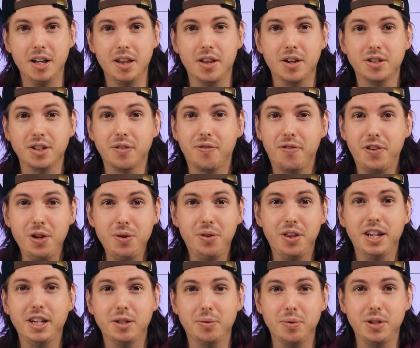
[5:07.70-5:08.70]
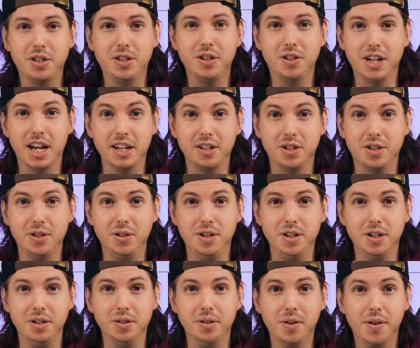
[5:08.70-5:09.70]
There's a few things we suggest you
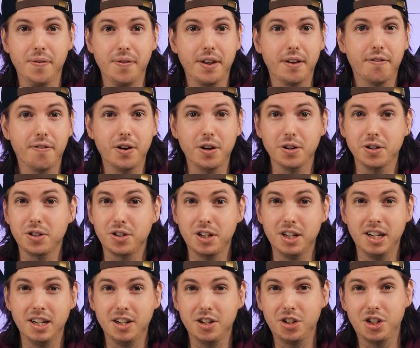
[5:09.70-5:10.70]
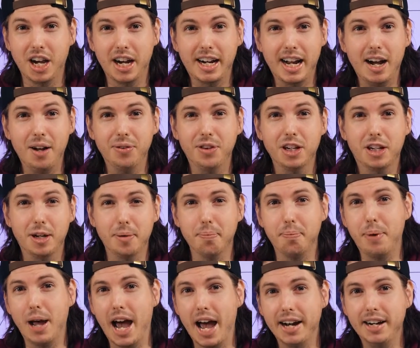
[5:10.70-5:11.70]
do. First, check out the
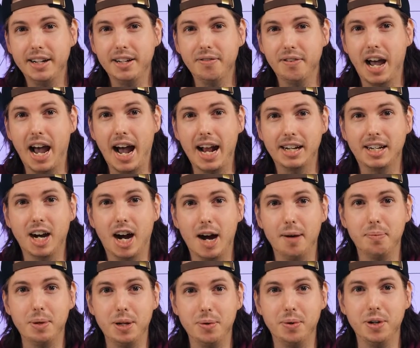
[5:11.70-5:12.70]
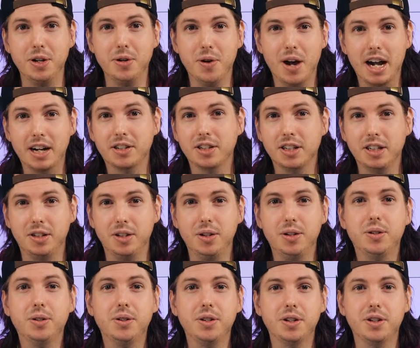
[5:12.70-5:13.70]
competitive ad copy when you actually
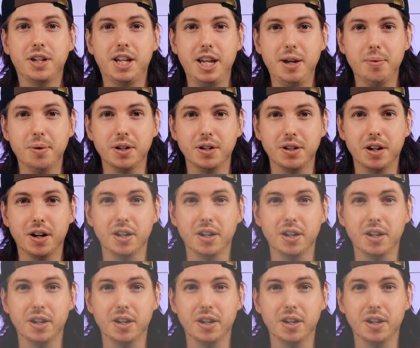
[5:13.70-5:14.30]
Google your keyword